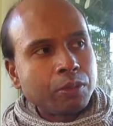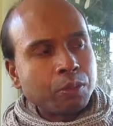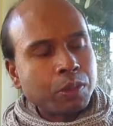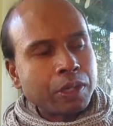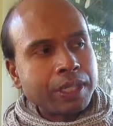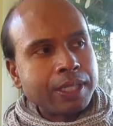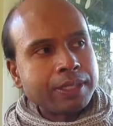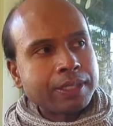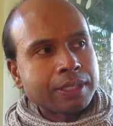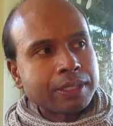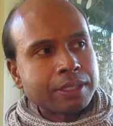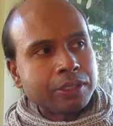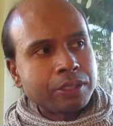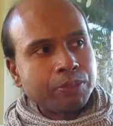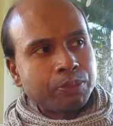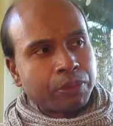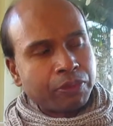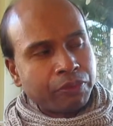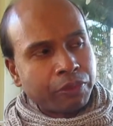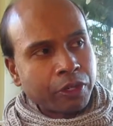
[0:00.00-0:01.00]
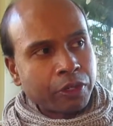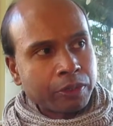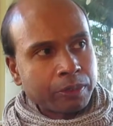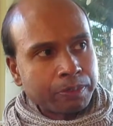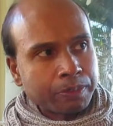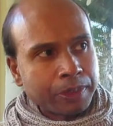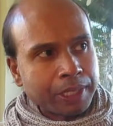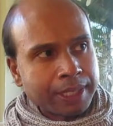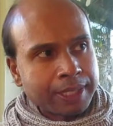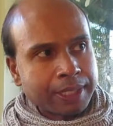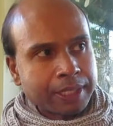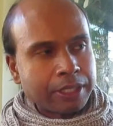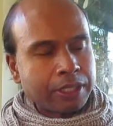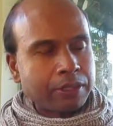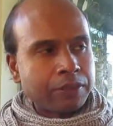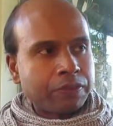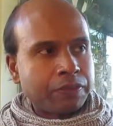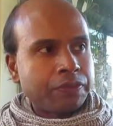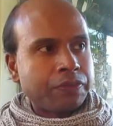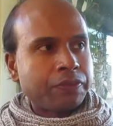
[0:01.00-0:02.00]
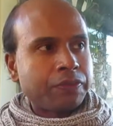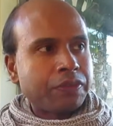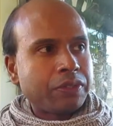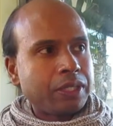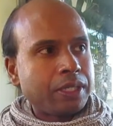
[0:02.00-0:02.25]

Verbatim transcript: One is to provoke myself